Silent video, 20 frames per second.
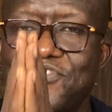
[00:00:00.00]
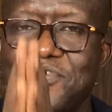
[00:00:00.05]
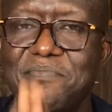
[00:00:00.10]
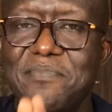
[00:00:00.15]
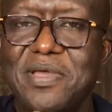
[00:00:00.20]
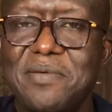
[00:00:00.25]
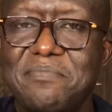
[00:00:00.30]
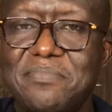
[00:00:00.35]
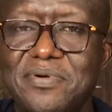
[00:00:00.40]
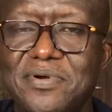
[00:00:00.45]

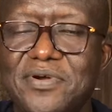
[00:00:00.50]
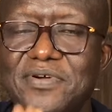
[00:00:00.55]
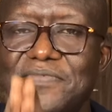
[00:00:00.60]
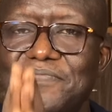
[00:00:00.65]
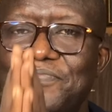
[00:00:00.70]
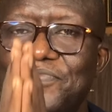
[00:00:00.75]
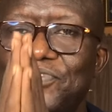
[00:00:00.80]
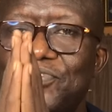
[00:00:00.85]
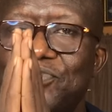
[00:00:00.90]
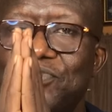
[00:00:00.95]

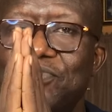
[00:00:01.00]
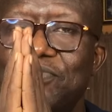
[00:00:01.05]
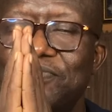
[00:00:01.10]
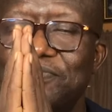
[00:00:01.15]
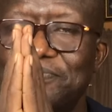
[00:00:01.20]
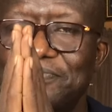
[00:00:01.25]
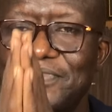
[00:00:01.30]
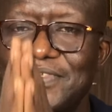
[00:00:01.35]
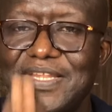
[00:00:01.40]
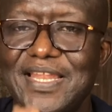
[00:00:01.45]
Remember
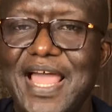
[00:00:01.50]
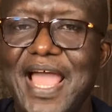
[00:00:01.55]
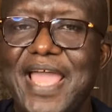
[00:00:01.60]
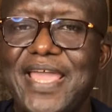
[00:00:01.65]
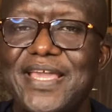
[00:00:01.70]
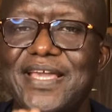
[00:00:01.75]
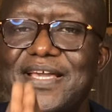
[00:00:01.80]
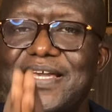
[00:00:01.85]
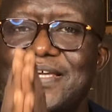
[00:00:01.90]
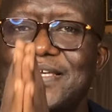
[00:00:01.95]
to
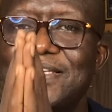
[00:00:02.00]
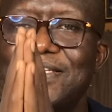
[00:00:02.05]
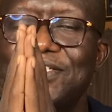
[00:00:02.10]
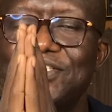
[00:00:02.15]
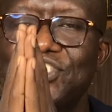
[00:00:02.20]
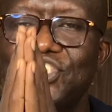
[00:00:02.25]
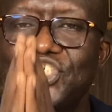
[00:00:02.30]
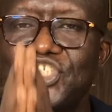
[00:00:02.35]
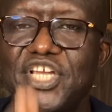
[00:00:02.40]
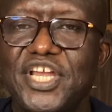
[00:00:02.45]
like,
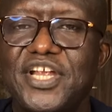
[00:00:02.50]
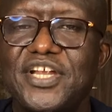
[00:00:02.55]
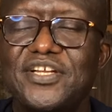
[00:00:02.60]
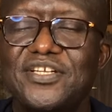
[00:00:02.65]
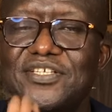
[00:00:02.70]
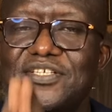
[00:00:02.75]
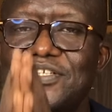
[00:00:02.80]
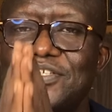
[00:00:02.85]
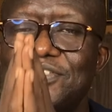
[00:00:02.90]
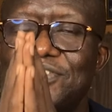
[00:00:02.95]
share,
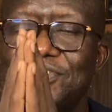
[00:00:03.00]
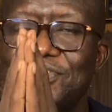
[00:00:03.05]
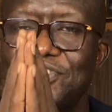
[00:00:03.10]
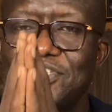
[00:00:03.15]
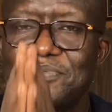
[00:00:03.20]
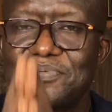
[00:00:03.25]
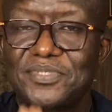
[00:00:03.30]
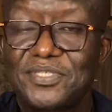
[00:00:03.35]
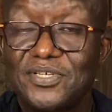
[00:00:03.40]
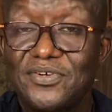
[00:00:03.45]

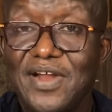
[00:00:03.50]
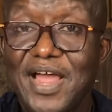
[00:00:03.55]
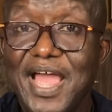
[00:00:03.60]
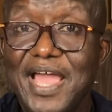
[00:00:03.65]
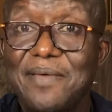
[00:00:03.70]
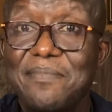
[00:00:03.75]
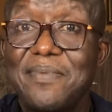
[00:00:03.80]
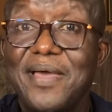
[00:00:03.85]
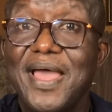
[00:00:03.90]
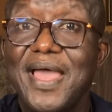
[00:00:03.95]

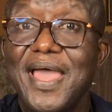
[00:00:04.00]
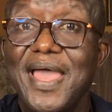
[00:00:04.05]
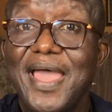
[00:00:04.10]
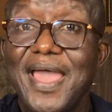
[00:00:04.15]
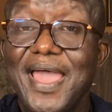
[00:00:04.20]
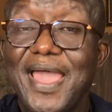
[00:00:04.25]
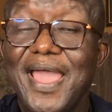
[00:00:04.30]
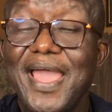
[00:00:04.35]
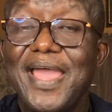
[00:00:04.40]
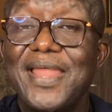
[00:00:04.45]
subscribe,
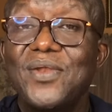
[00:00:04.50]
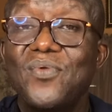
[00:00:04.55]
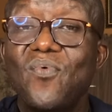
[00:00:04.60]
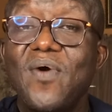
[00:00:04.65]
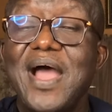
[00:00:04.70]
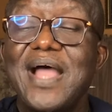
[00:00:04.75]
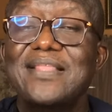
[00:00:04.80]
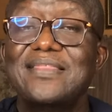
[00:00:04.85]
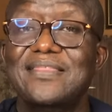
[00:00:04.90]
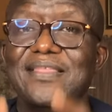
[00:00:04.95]
and
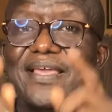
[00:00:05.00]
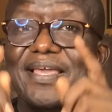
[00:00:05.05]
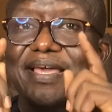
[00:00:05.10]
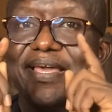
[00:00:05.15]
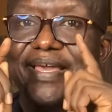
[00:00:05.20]
what?